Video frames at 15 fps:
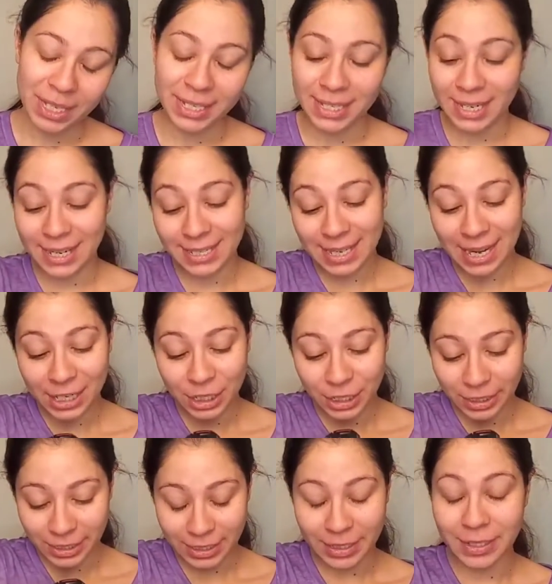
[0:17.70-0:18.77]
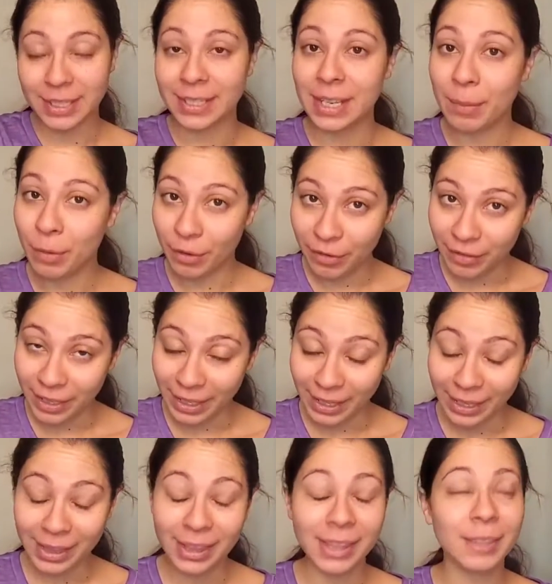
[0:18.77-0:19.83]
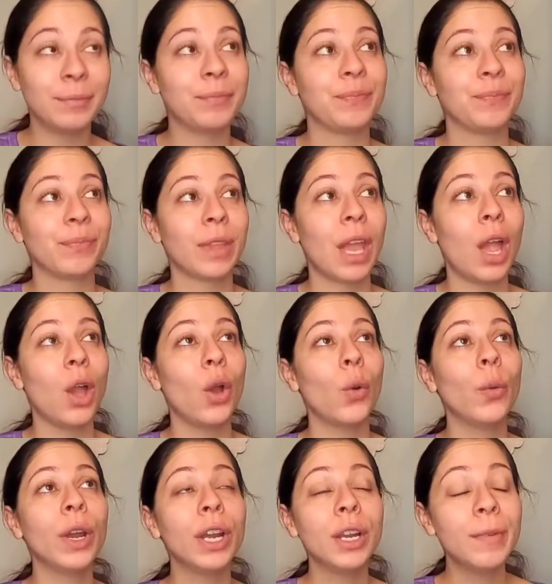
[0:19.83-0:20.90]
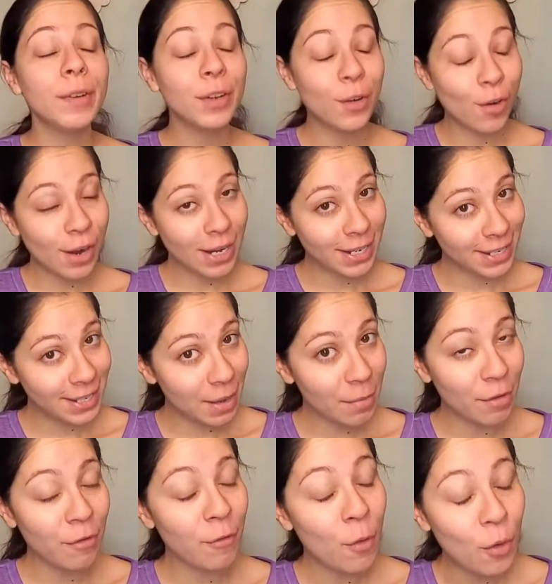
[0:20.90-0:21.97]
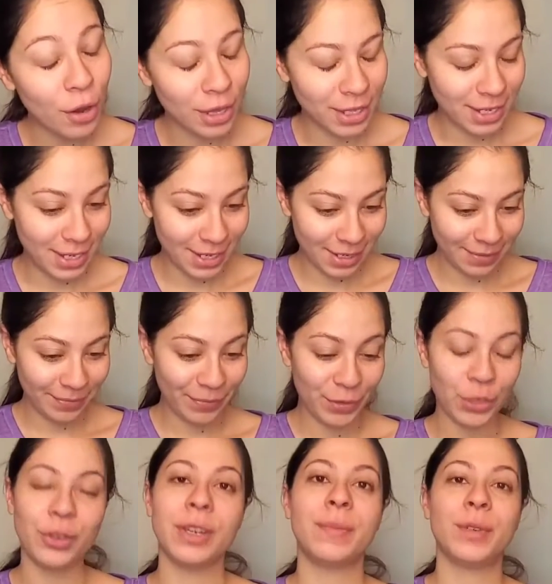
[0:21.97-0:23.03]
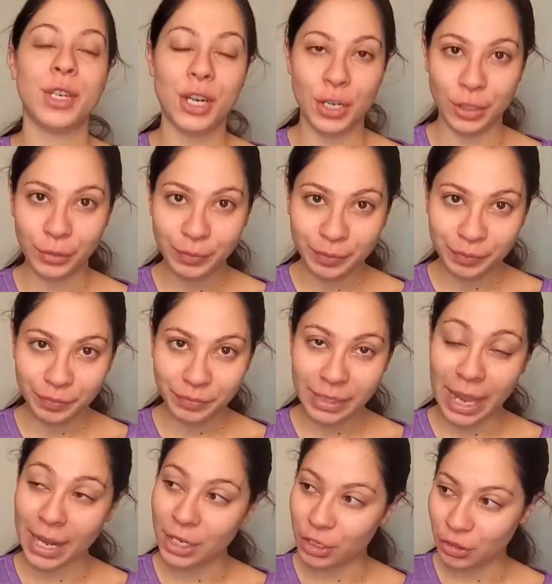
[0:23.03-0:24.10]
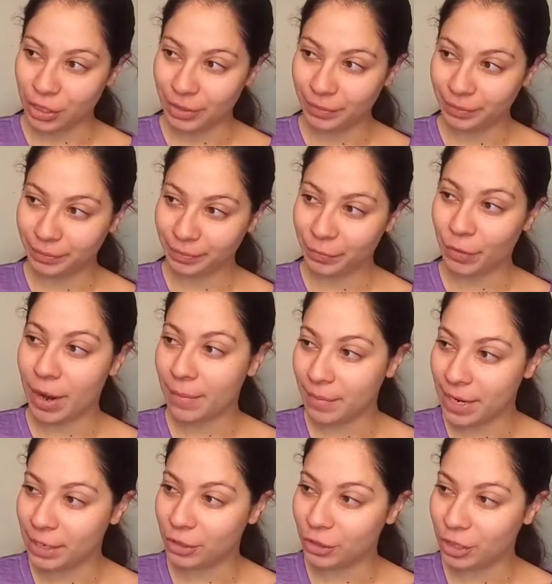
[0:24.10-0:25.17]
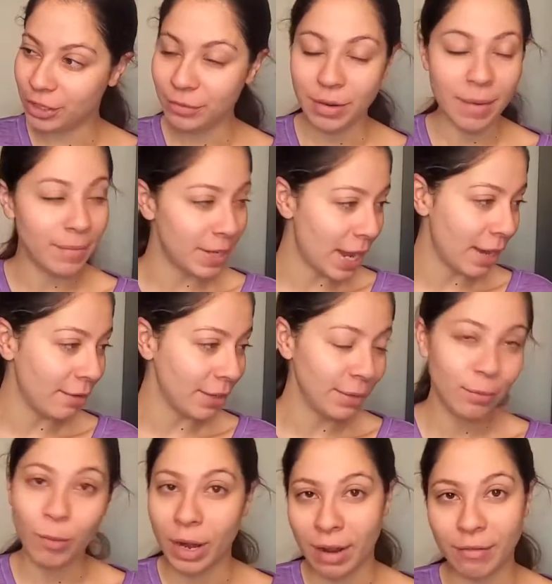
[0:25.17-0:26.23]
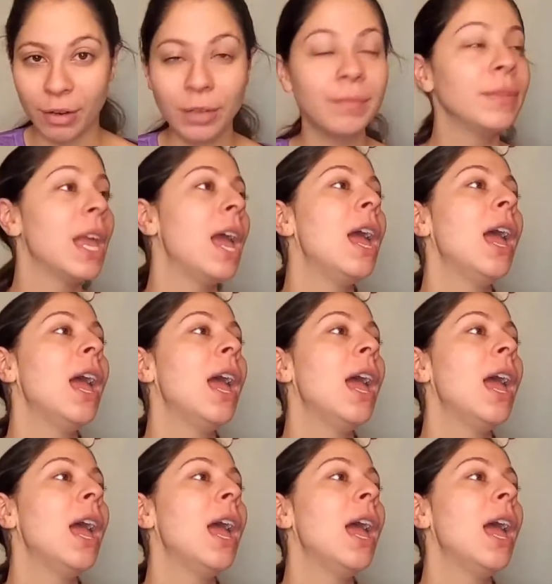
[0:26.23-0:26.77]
because today's actually December 5th, we're going to be recording December 4th's Dream Journal entry, REM entry, REM Diary, whatever.